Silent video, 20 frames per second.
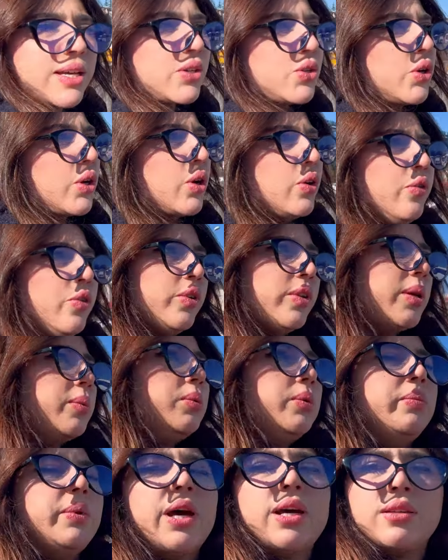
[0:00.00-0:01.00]
it's actually a
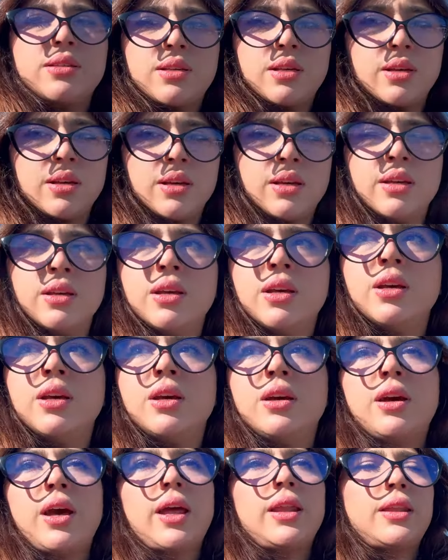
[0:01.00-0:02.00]
comfortable bus
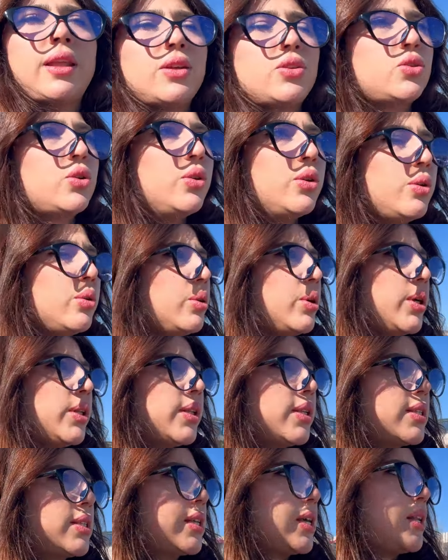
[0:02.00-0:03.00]
and they show
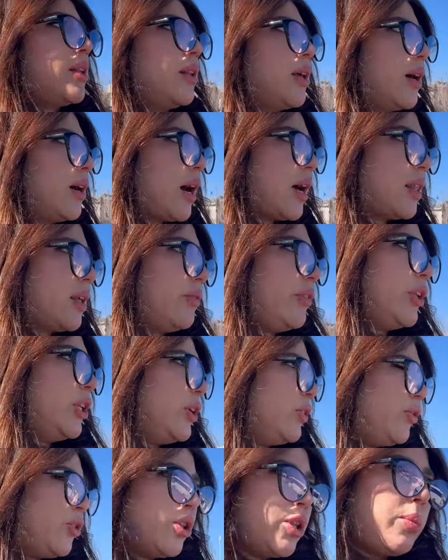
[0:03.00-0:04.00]
you this in the
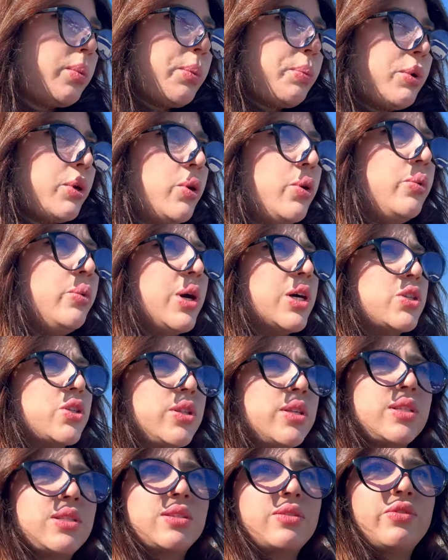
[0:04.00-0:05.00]
other video for the people who
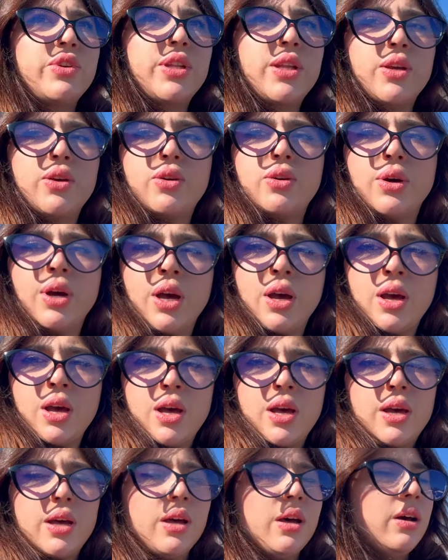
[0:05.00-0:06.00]
watch this video.
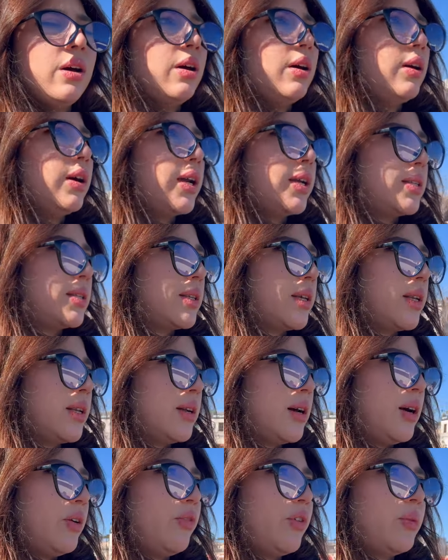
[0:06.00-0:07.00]
Uh,
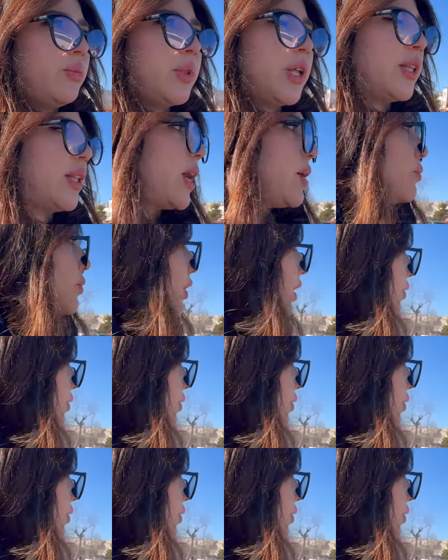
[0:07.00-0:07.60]
it's in uh, from the